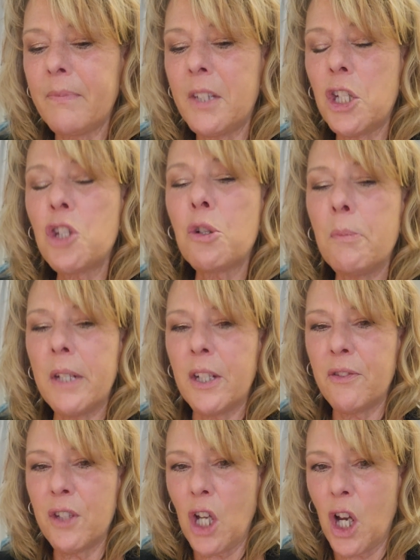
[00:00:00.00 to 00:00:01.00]

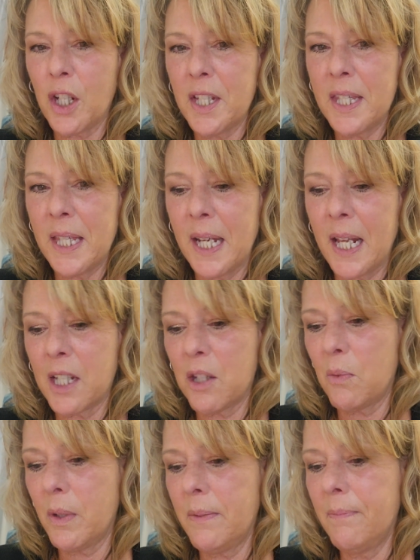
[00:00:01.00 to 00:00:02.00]
Distributive shock is the next
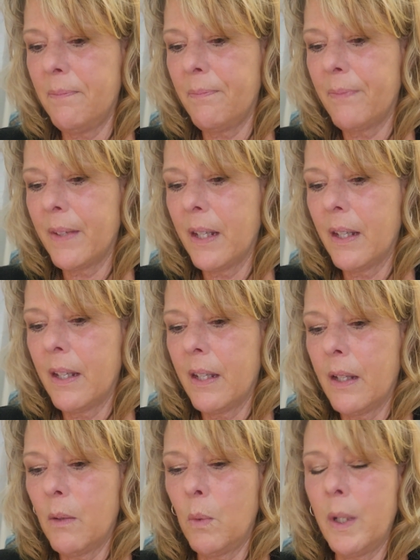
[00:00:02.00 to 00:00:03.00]
one.
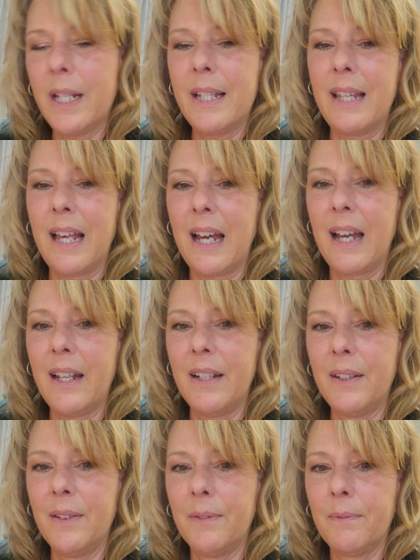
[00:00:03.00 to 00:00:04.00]
What is that?
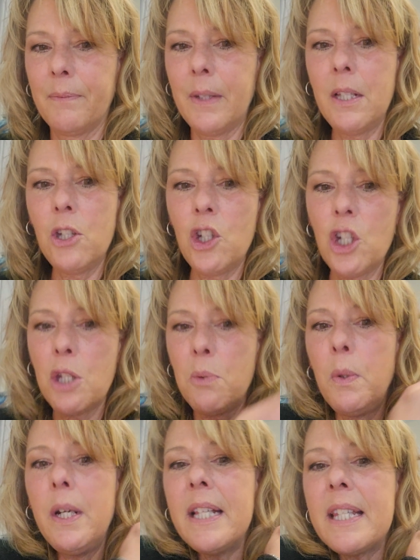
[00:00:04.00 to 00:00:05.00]
It's just
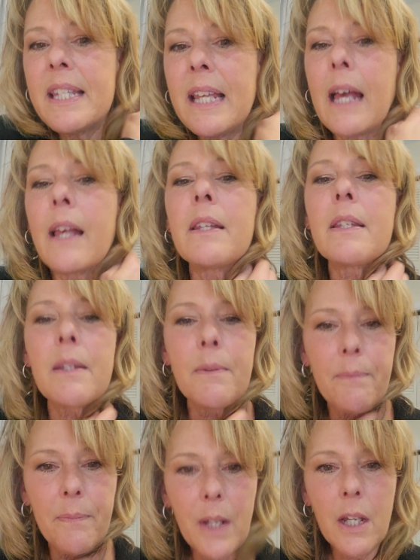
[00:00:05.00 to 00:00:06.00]
what it says.
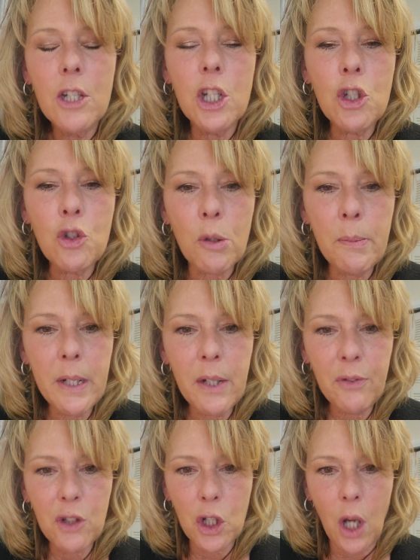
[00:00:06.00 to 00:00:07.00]

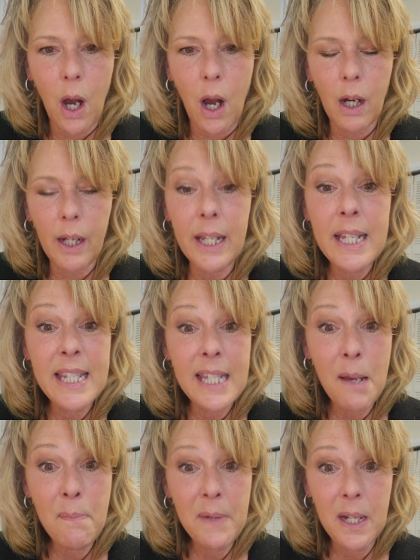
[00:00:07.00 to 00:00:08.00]
Distributive shock is
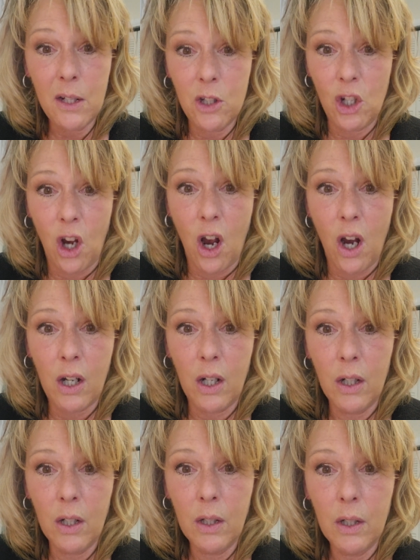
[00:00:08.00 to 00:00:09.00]
septic shock,
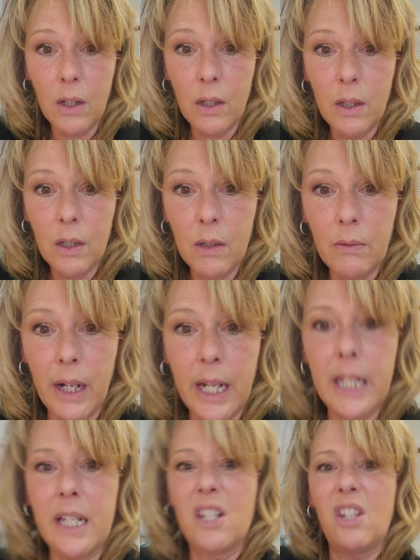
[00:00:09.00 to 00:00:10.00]

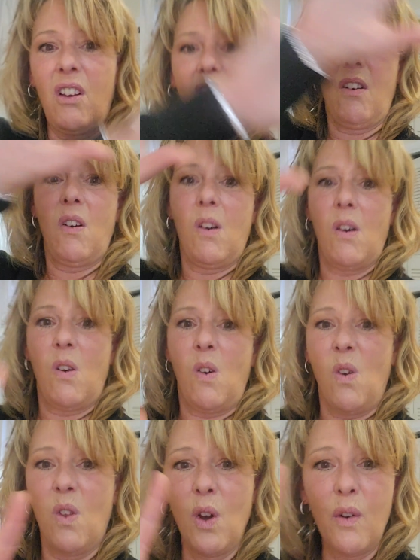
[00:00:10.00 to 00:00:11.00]
right? It's
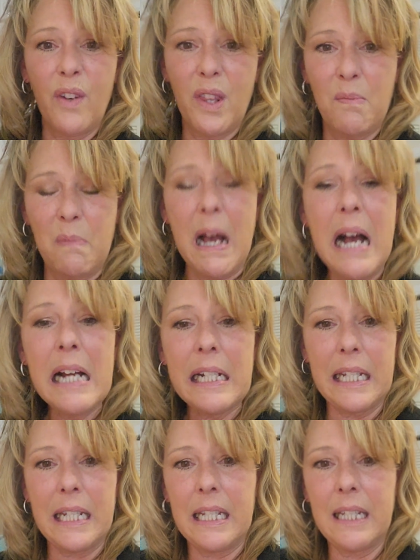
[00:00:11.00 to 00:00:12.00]
all over the
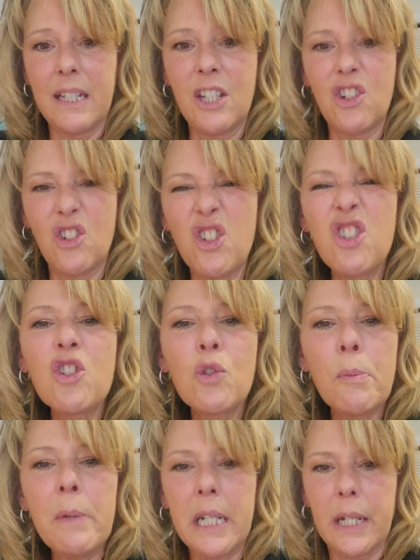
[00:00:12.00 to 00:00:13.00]
body. It's
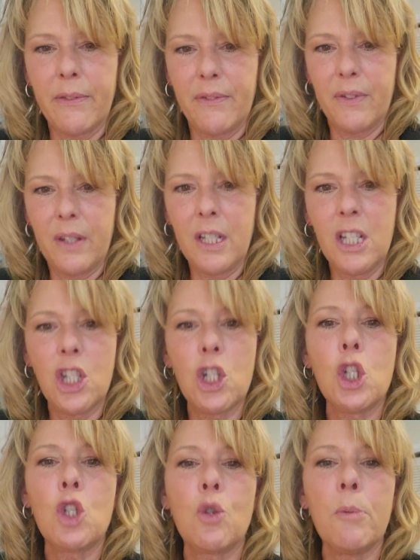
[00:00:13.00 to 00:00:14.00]
distributive. It's
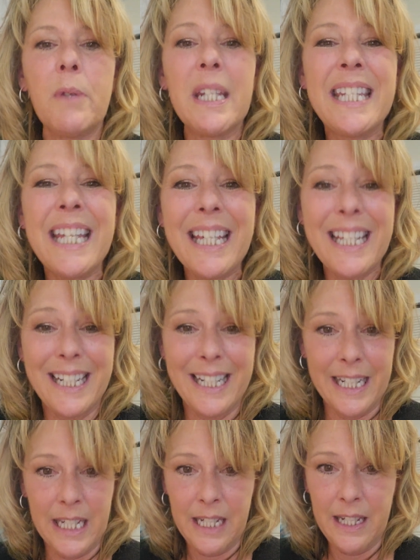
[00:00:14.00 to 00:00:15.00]
distributed,